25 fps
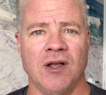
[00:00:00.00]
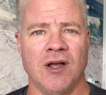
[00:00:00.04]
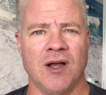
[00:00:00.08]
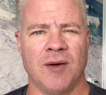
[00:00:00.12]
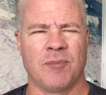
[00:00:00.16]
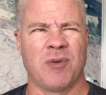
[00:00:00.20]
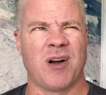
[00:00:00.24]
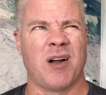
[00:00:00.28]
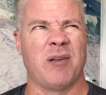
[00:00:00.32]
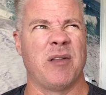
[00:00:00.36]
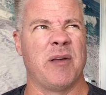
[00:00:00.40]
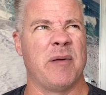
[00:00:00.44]

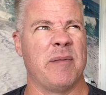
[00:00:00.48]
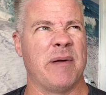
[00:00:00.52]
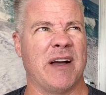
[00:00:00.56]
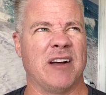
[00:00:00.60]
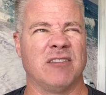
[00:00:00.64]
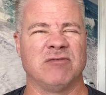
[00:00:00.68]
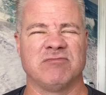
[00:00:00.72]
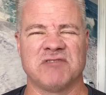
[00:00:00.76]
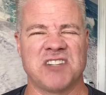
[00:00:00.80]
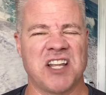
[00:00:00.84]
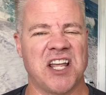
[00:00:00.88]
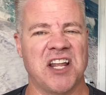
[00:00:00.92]
Probably
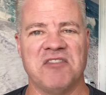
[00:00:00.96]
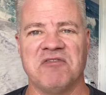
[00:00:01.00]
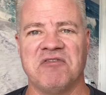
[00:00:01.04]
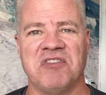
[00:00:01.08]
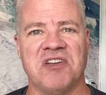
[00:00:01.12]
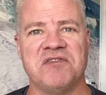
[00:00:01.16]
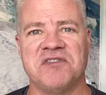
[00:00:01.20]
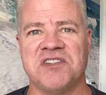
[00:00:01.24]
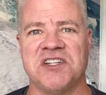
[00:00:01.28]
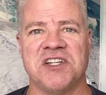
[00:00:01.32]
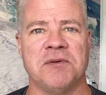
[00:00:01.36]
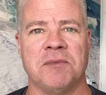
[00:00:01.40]
about 10,
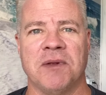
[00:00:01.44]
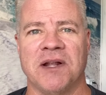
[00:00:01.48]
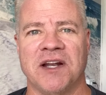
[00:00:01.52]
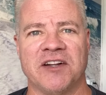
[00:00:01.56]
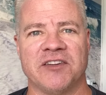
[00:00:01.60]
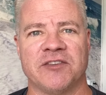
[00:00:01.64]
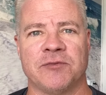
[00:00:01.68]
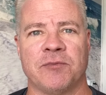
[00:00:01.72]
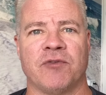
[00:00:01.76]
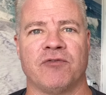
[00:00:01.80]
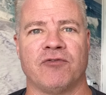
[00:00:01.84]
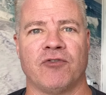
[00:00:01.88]
15
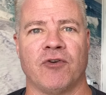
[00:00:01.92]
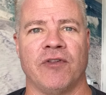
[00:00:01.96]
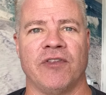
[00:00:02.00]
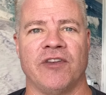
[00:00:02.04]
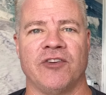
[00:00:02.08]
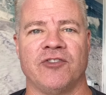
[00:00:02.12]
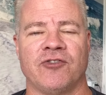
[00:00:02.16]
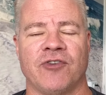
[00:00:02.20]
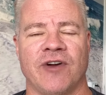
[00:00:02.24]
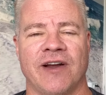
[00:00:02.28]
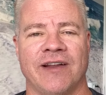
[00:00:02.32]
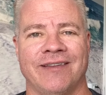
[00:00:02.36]
minutes before the
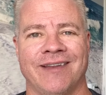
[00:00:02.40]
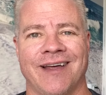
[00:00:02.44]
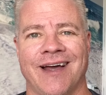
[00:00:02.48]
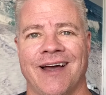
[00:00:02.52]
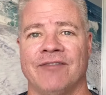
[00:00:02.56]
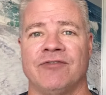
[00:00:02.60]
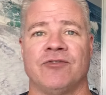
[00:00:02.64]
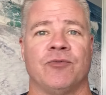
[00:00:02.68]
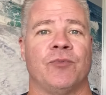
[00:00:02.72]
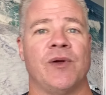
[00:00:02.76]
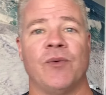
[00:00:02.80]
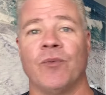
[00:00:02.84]
train
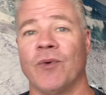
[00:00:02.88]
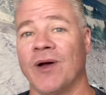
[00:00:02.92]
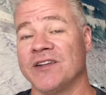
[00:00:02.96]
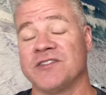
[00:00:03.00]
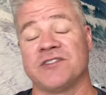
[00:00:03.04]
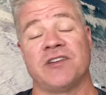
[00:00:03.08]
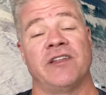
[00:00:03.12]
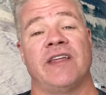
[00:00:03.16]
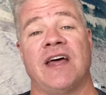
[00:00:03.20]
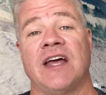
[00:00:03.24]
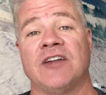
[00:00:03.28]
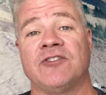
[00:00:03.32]
left, we went
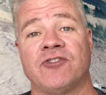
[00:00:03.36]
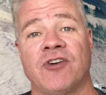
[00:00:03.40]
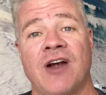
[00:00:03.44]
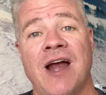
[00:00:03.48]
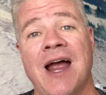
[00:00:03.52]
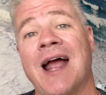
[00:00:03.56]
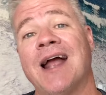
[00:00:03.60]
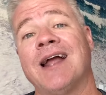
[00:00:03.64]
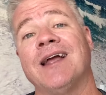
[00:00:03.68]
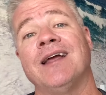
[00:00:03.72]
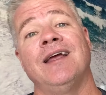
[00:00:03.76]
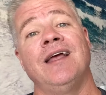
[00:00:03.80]
to that
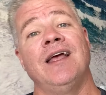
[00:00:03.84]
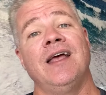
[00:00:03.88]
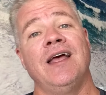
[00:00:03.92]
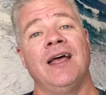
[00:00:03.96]
track.